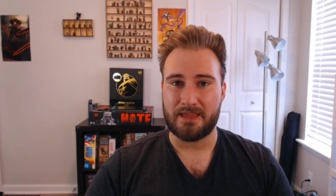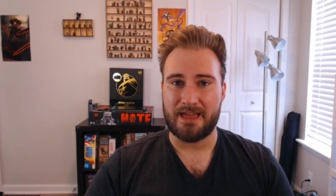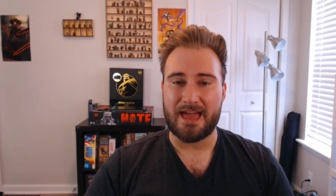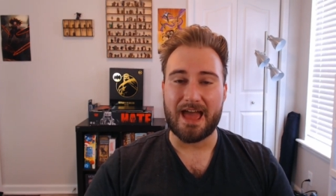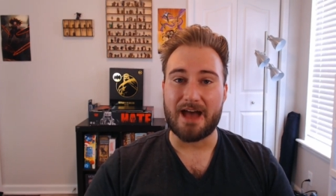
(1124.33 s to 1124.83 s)

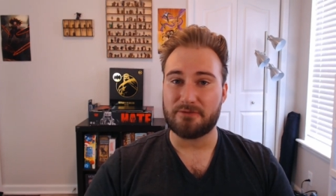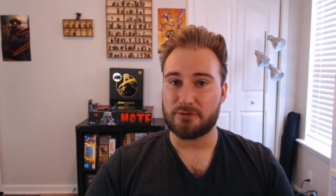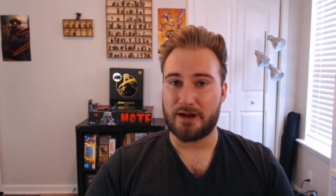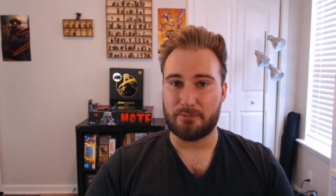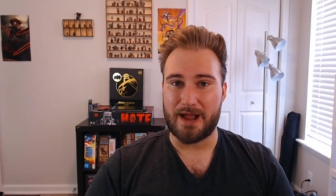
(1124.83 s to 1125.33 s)
After
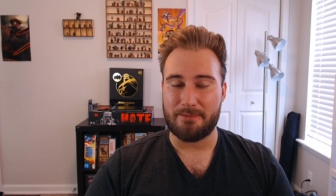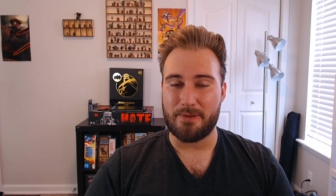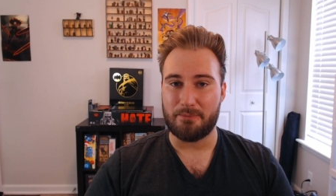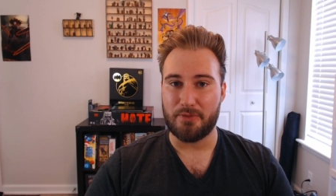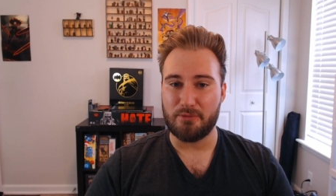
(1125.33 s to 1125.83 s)
I wrap
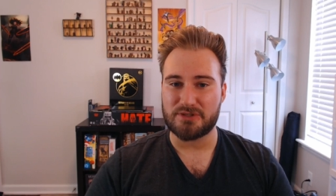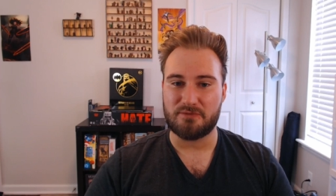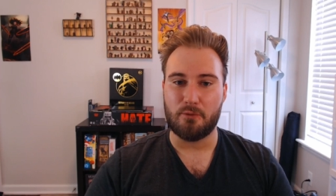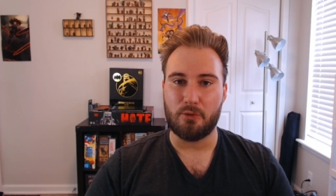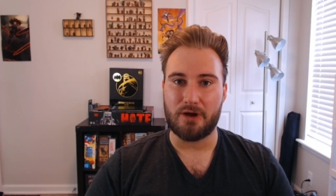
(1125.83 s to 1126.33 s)
up those 4,